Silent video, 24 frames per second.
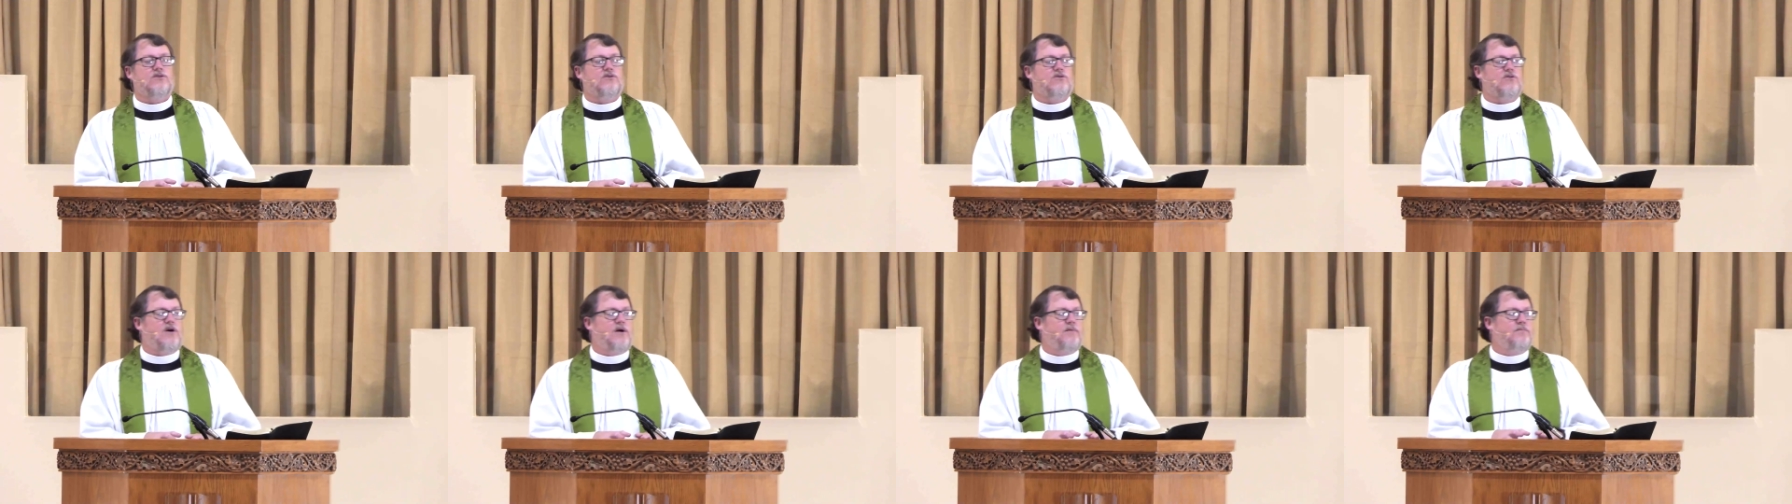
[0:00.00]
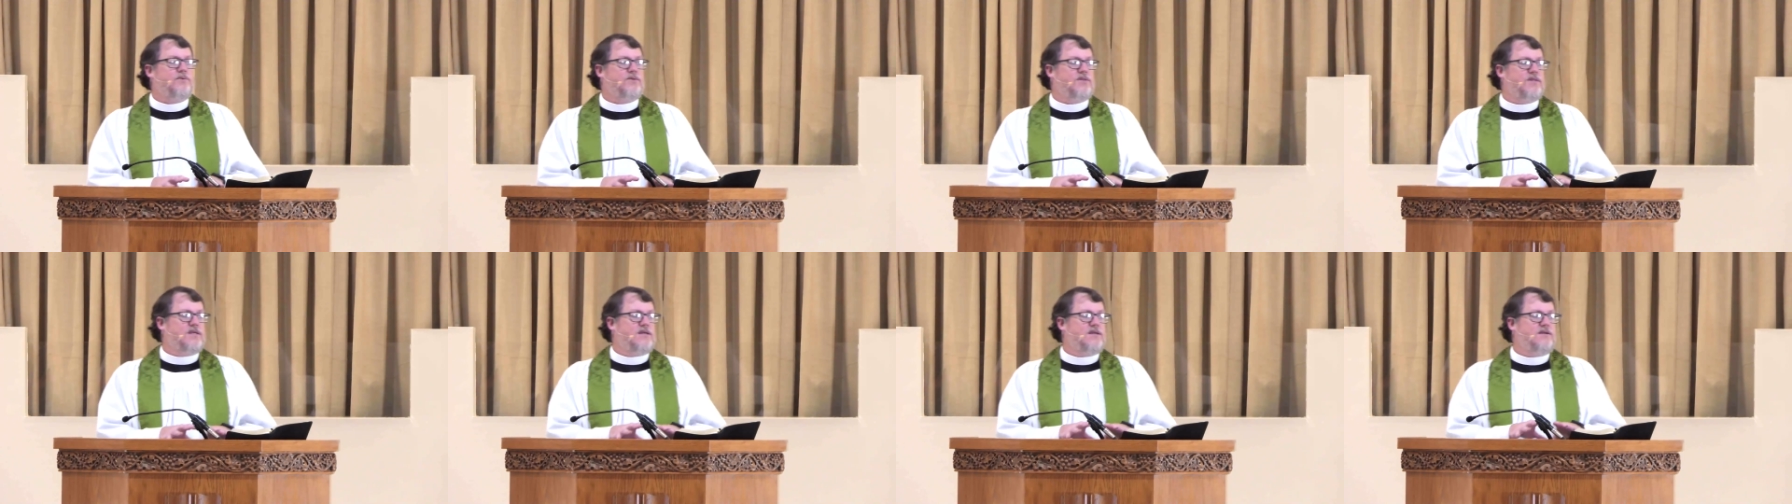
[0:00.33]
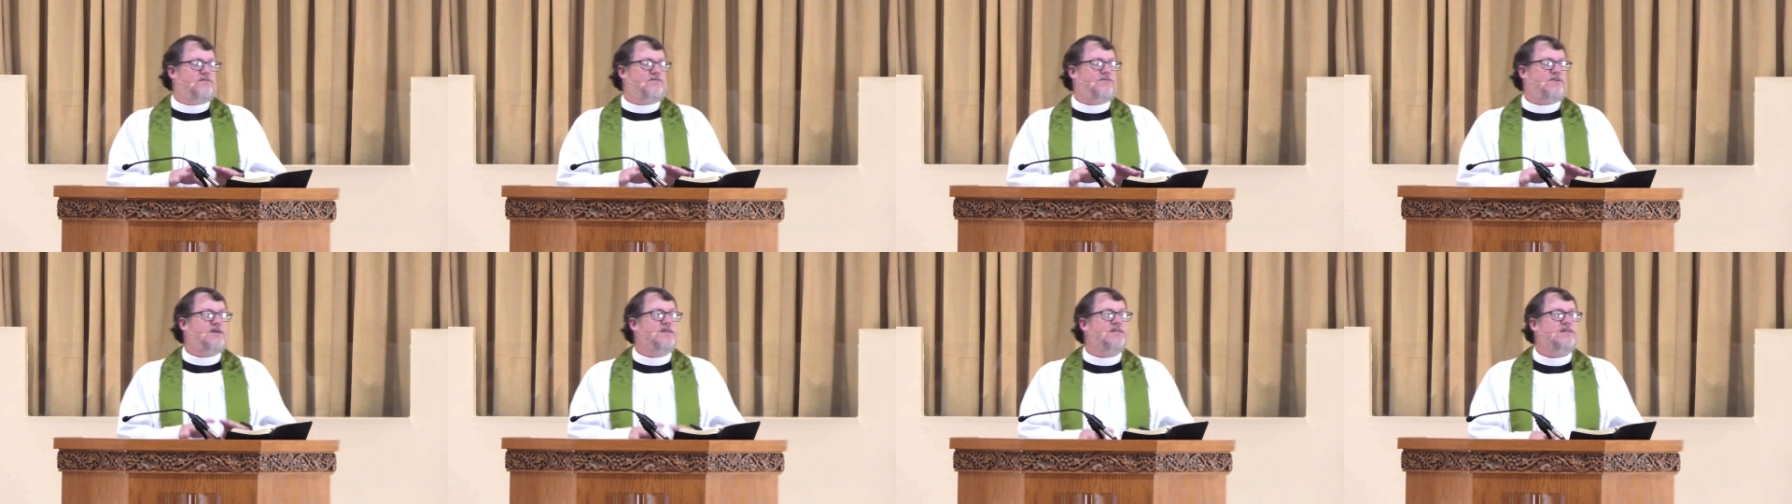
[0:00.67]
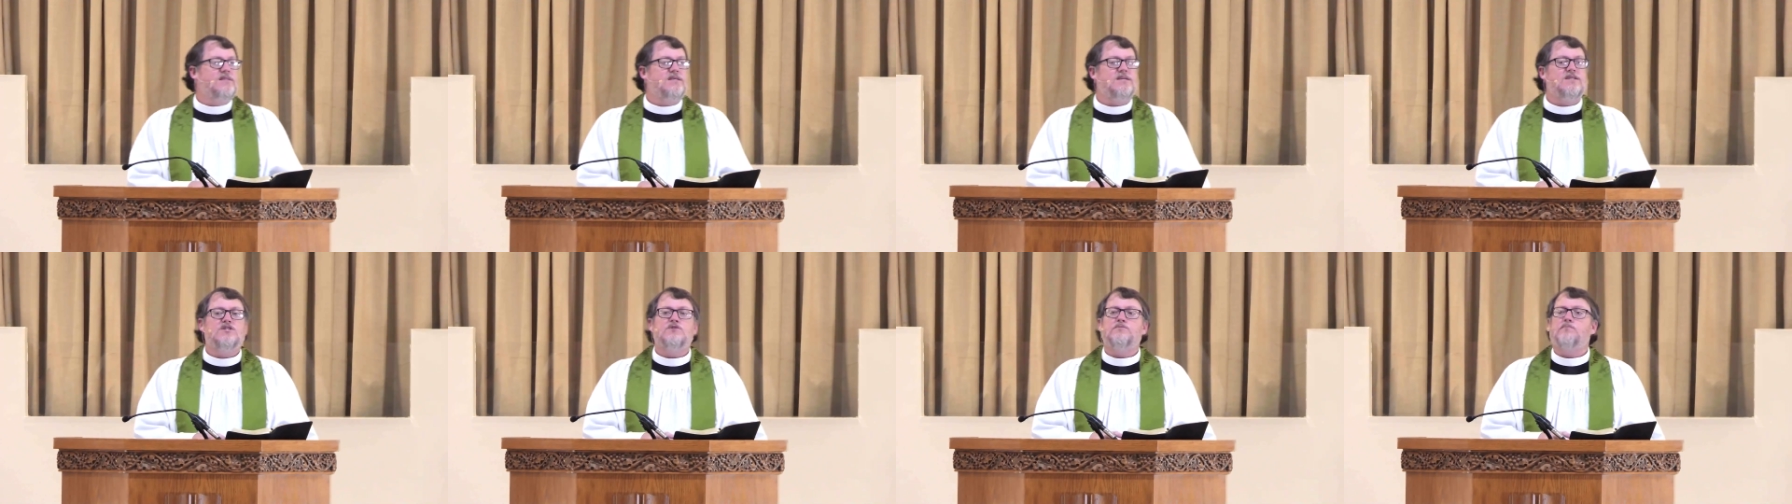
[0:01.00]
I believe, in
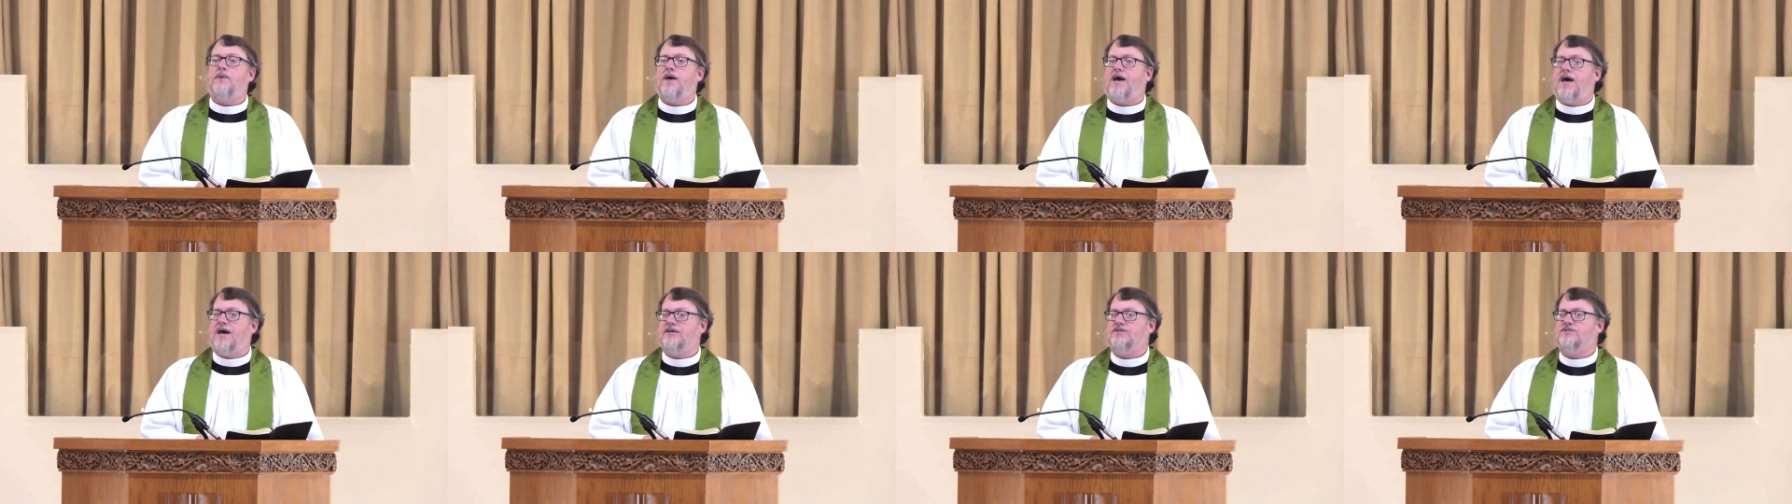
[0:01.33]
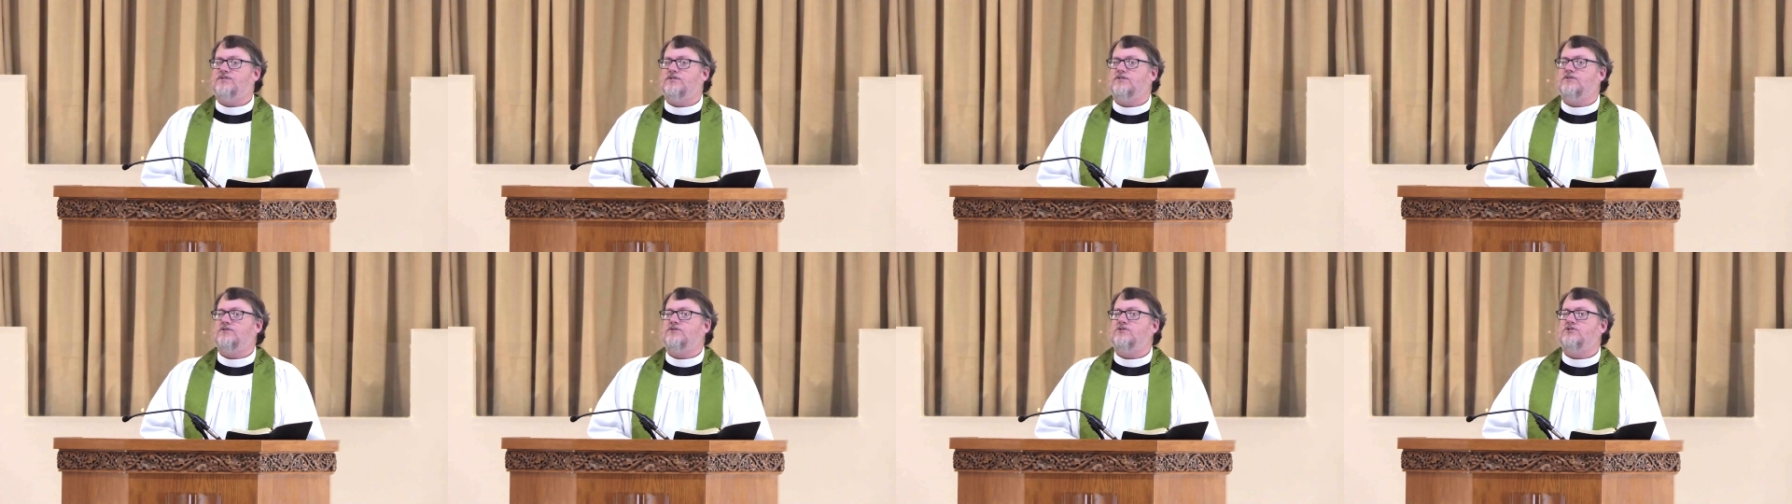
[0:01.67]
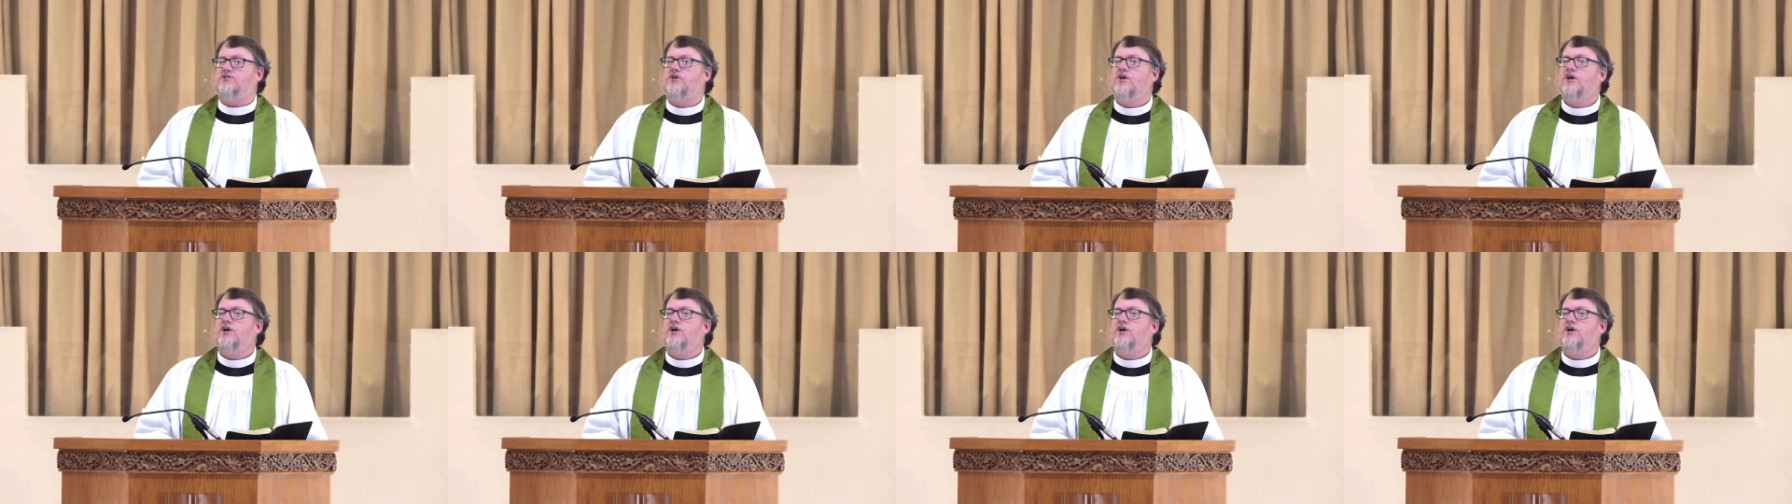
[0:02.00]
this passage